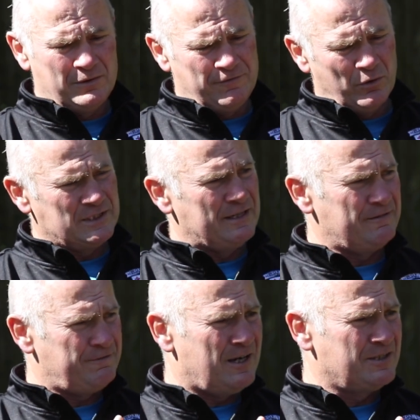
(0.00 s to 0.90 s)
He thought he was letting
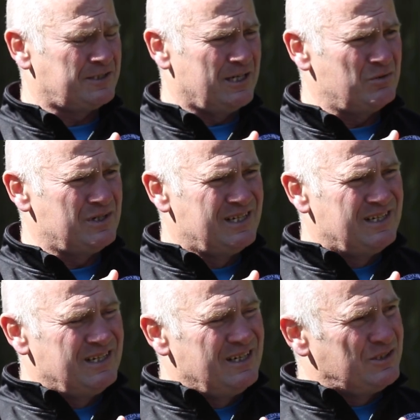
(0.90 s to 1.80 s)
the fans down.
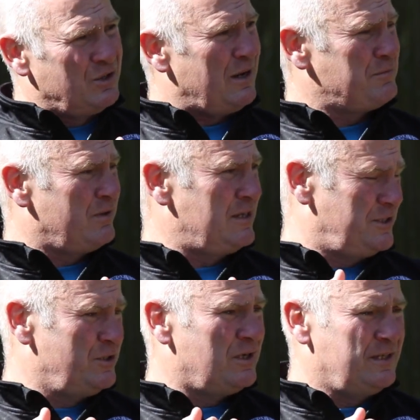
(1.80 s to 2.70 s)
So
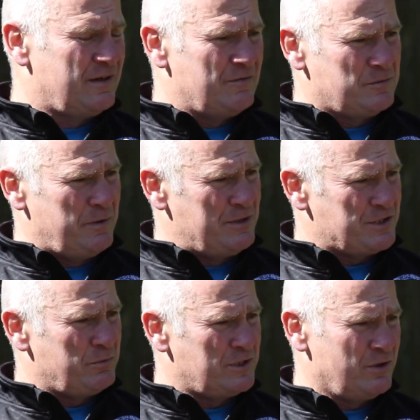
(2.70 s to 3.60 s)
as you know, you give us
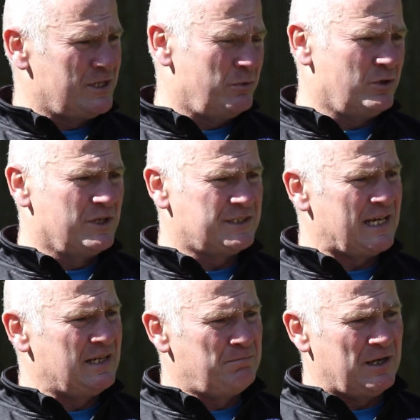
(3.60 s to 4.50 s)
permission, we're going to
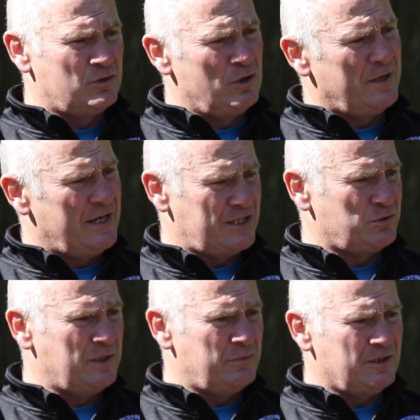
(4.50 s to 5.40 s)
send him back home the
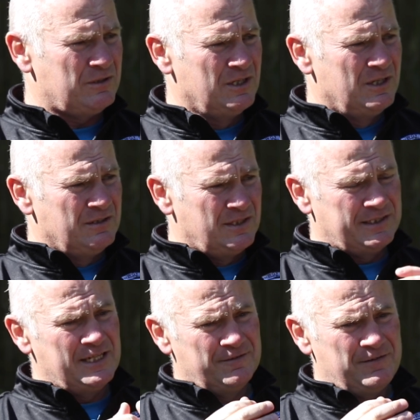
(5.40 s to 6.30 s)
next week. We are to
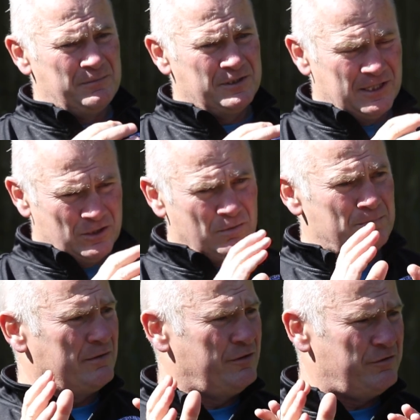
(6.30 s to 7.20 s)
see his family, say, come
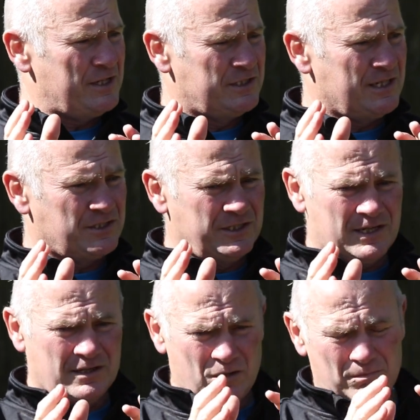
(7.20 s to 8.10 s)
back refreshed next
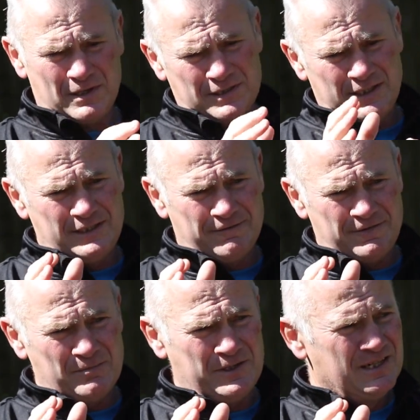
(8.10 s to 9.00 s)
year, come back seeing your
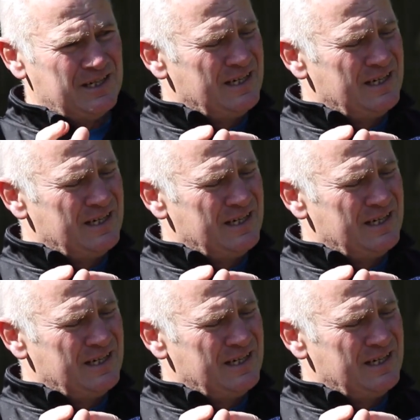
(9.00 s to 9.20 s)
family.